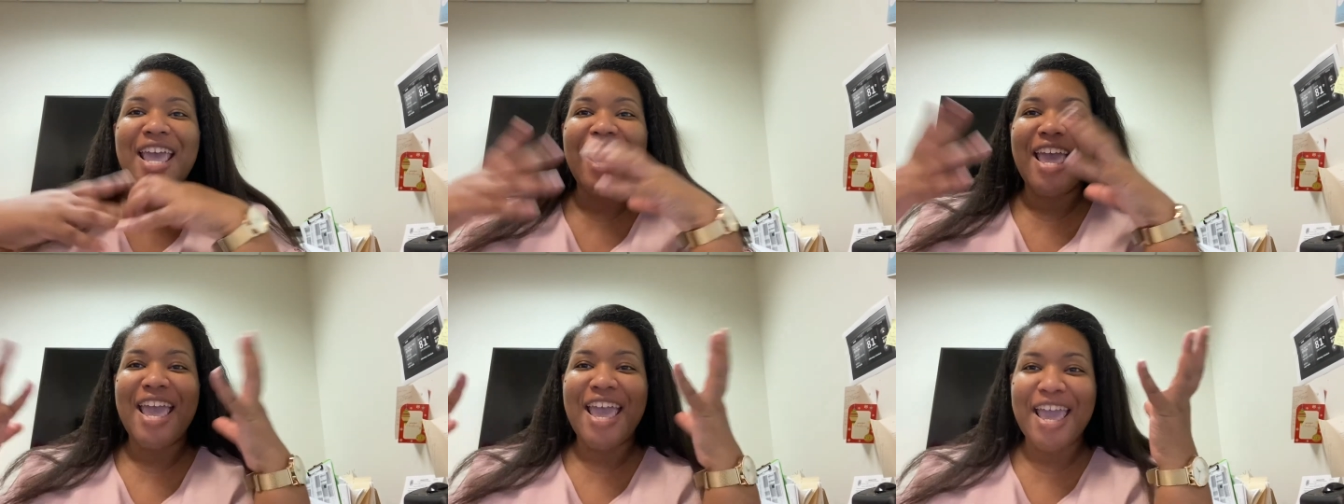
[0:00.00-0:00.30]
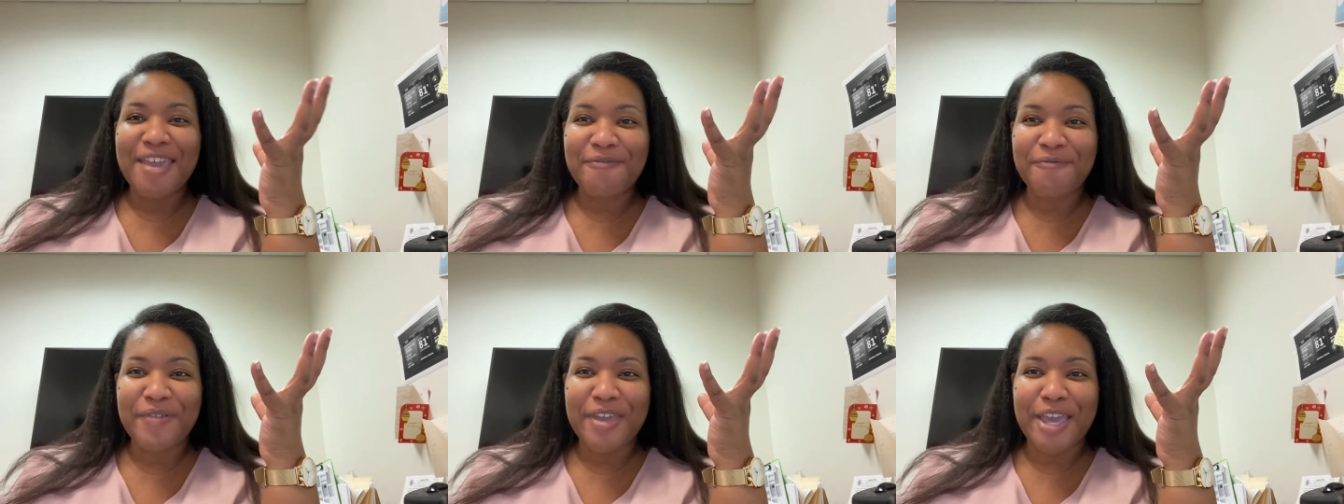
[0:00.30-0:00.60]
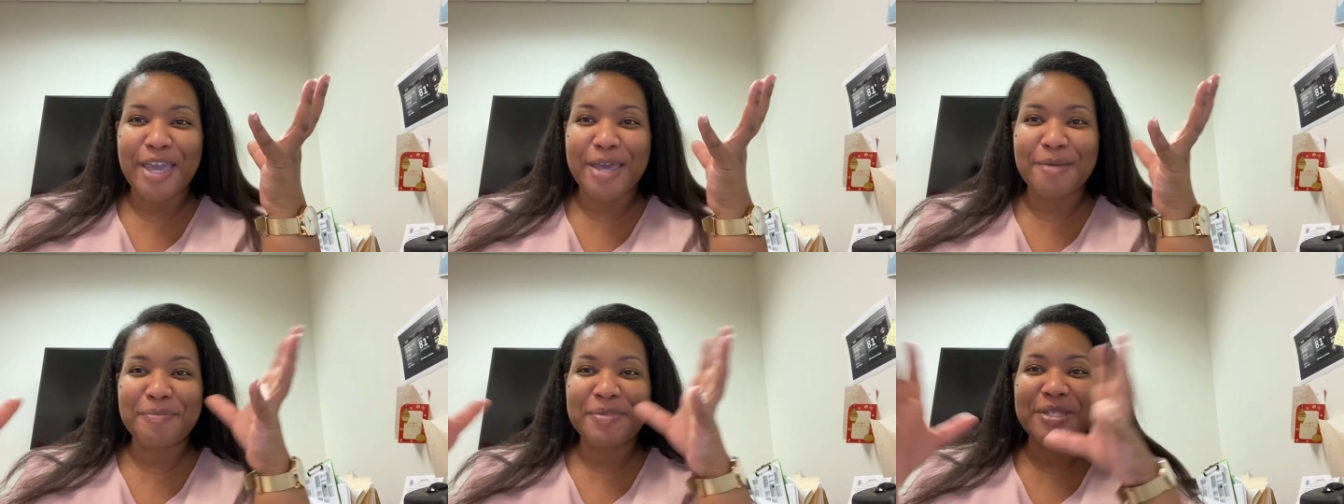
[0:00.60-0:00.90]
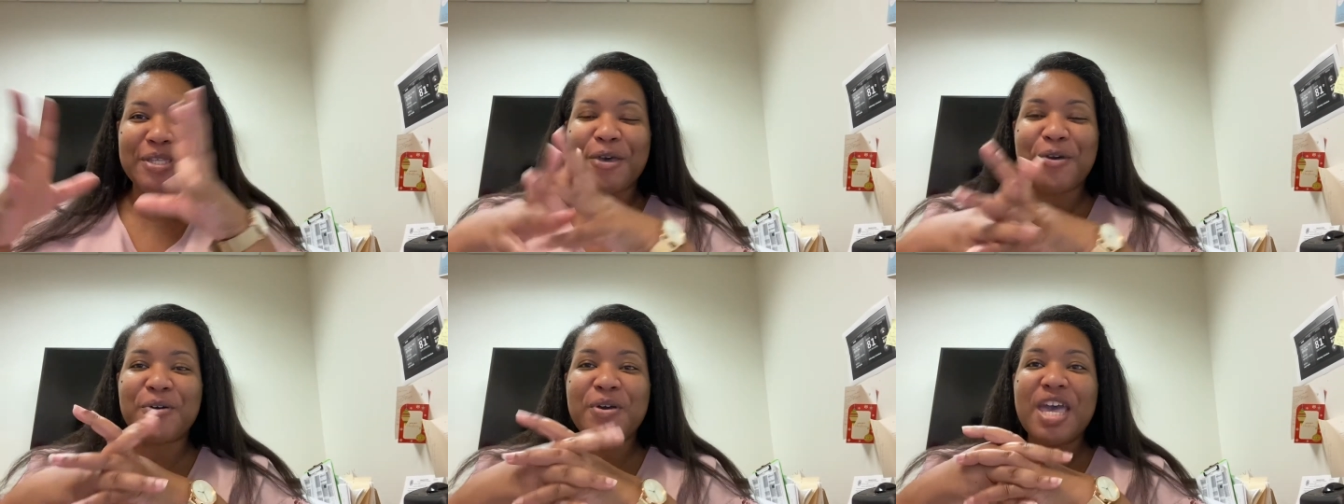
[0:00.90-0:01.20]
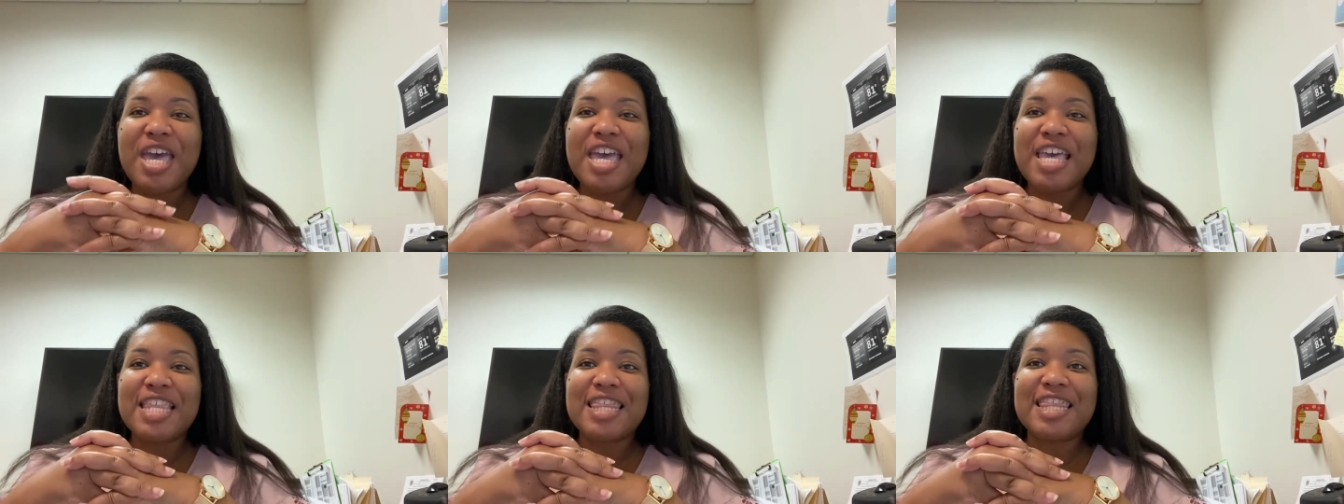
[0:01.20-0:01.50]
Hey fam, so
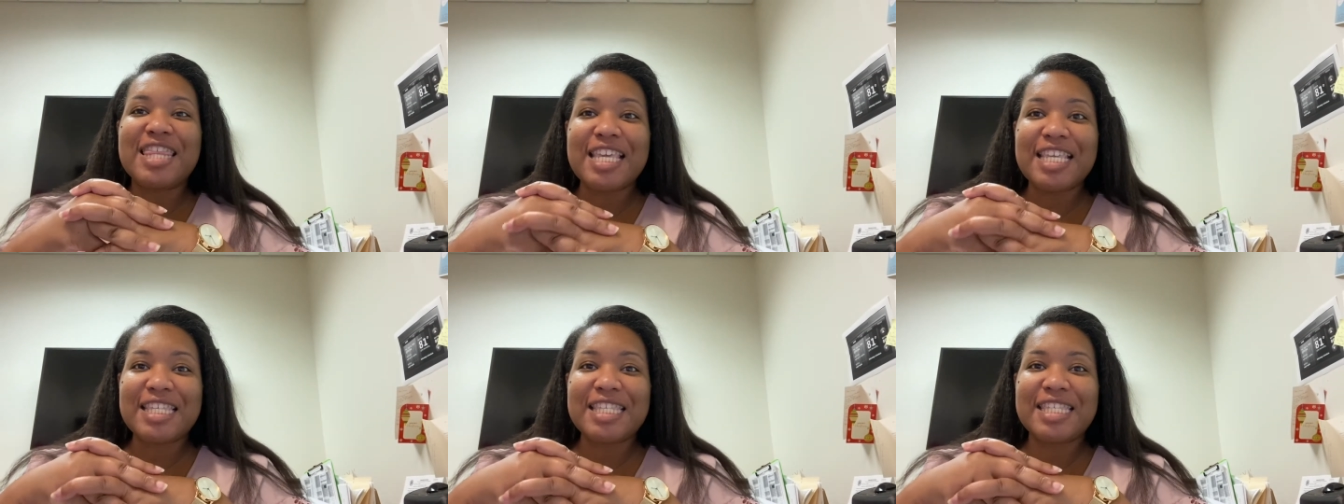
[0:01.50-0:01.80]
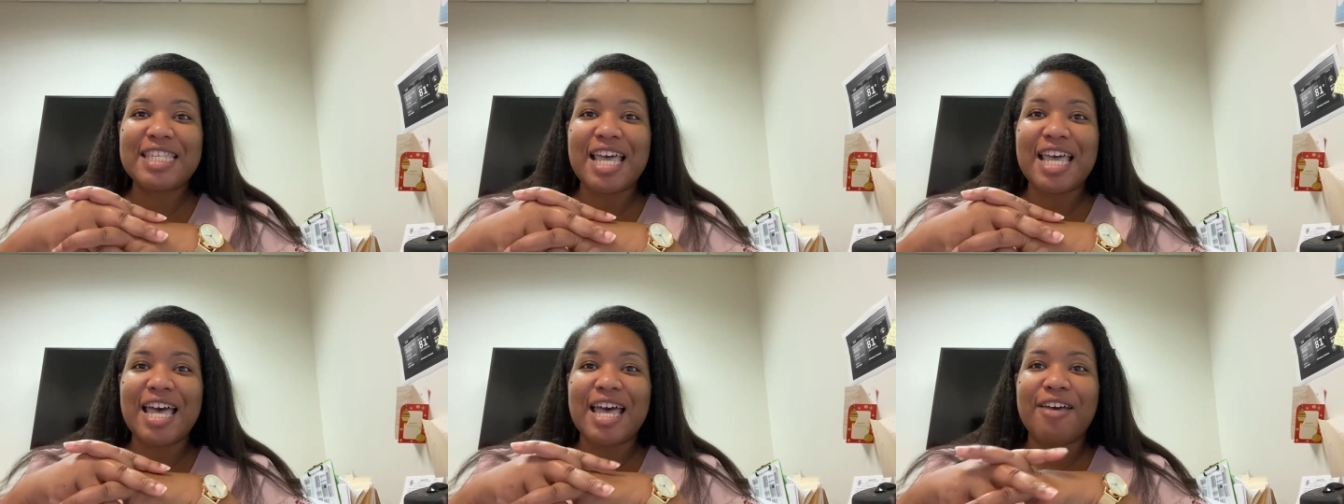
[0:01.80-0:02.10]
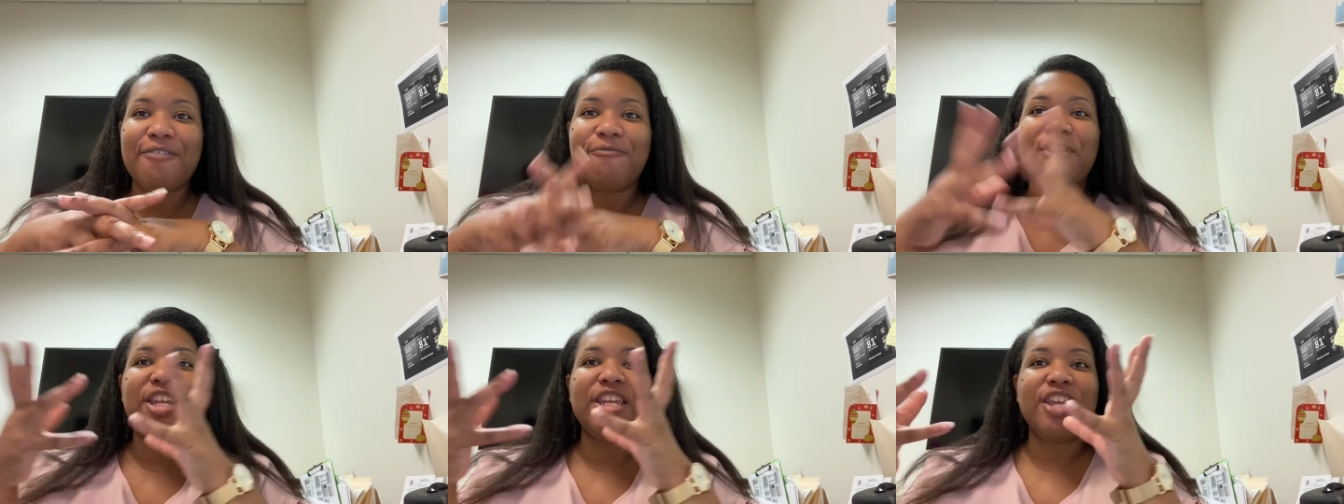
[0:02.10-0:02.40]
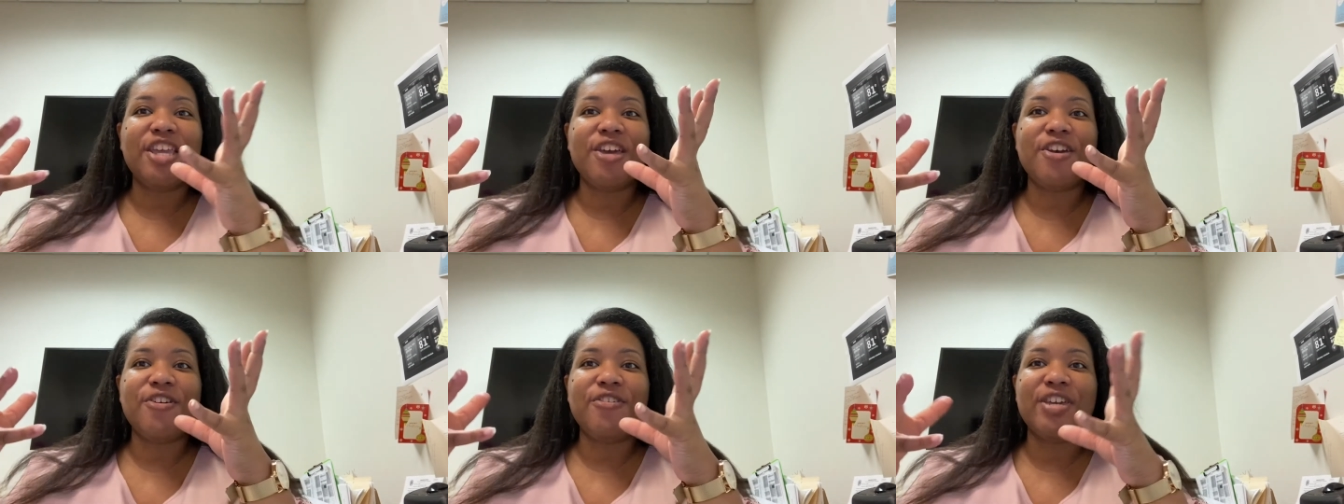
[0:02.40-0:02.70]
this video